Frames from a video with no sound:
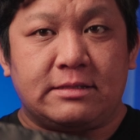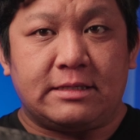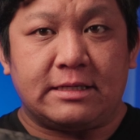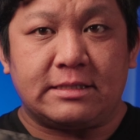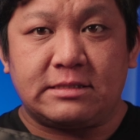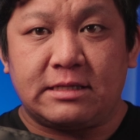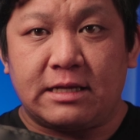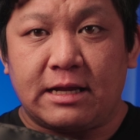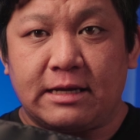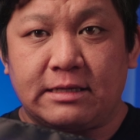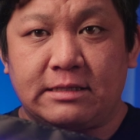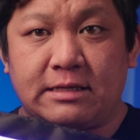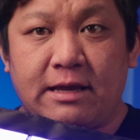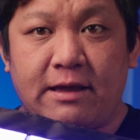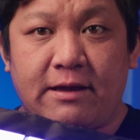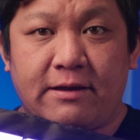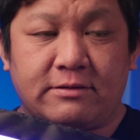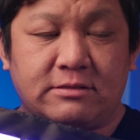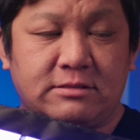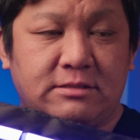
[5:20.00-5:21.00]
this light
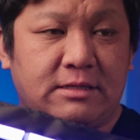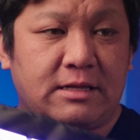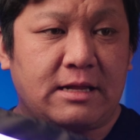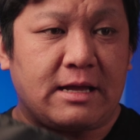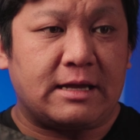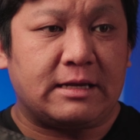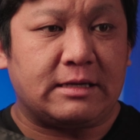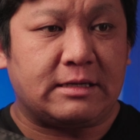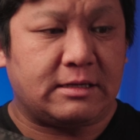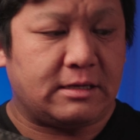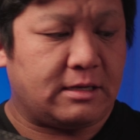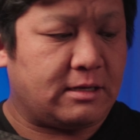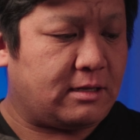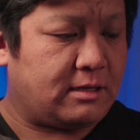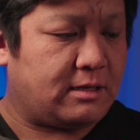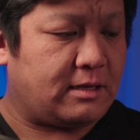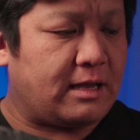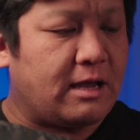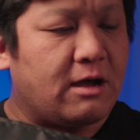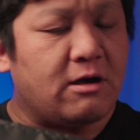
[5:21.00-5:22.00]
has like
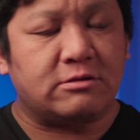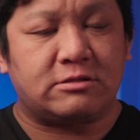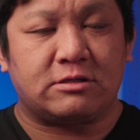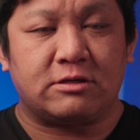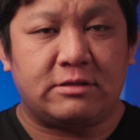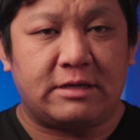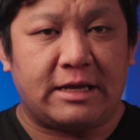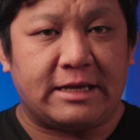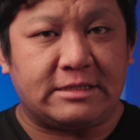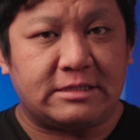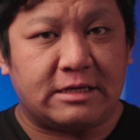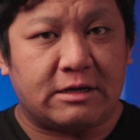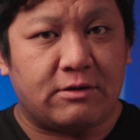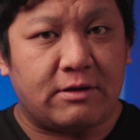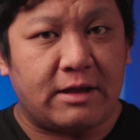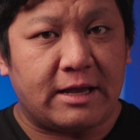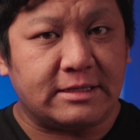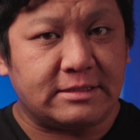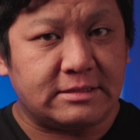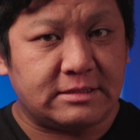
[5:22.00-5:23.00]
also an
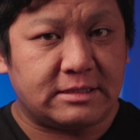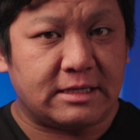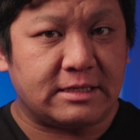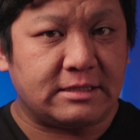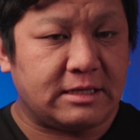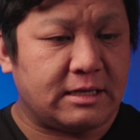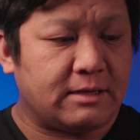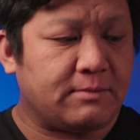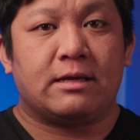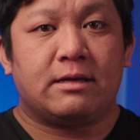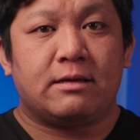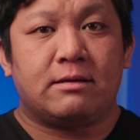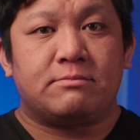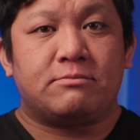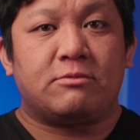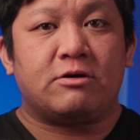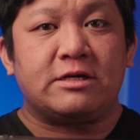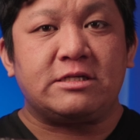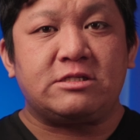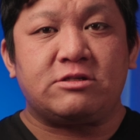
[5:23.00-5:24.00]
HLS setting.
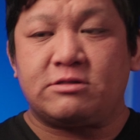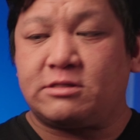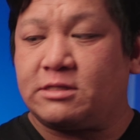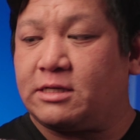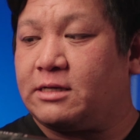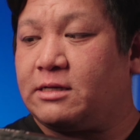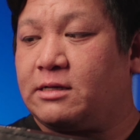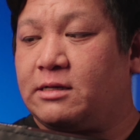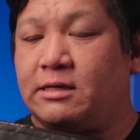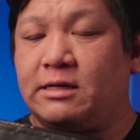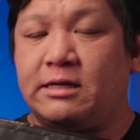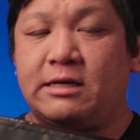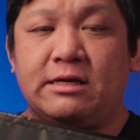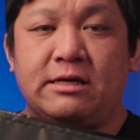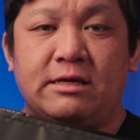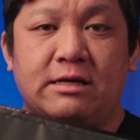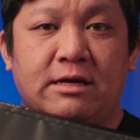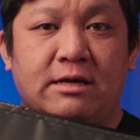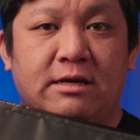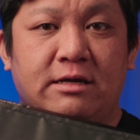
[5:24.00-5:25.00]
More
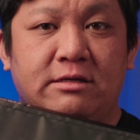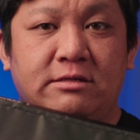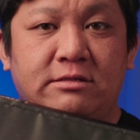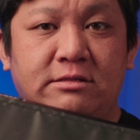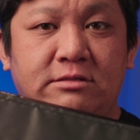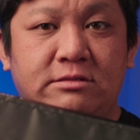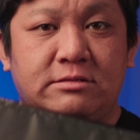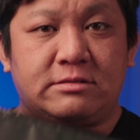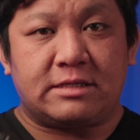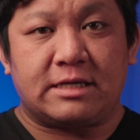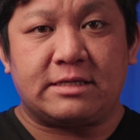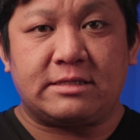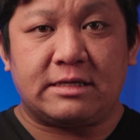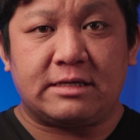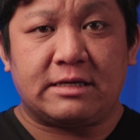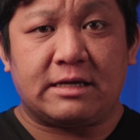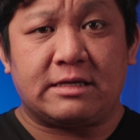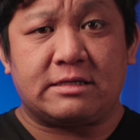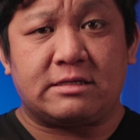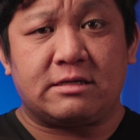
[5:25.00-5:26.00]
interestingly,
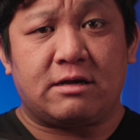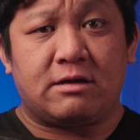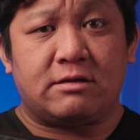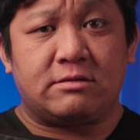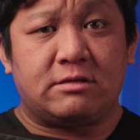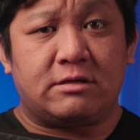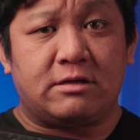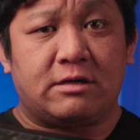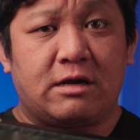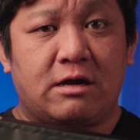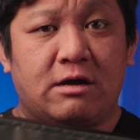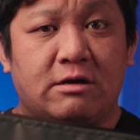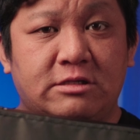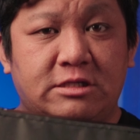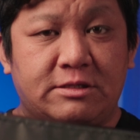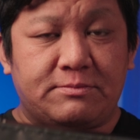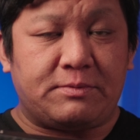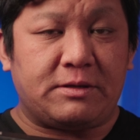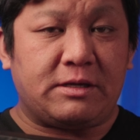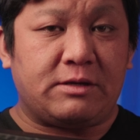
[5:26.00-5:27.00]
setting it on the
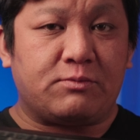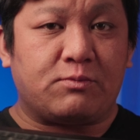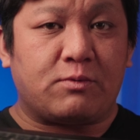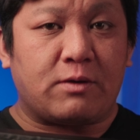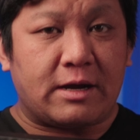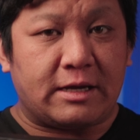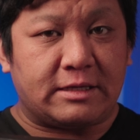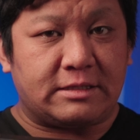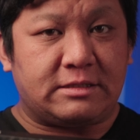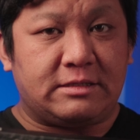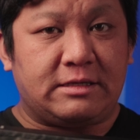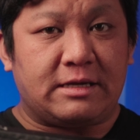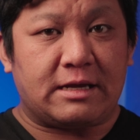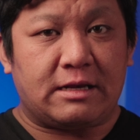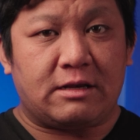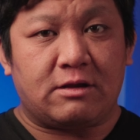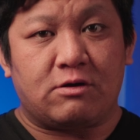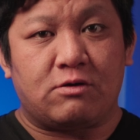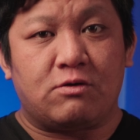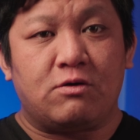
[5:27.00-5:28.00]
RGB white,
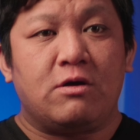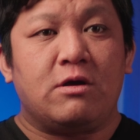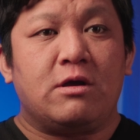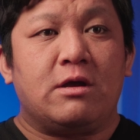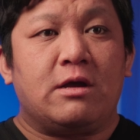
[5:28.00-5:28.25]
yellow,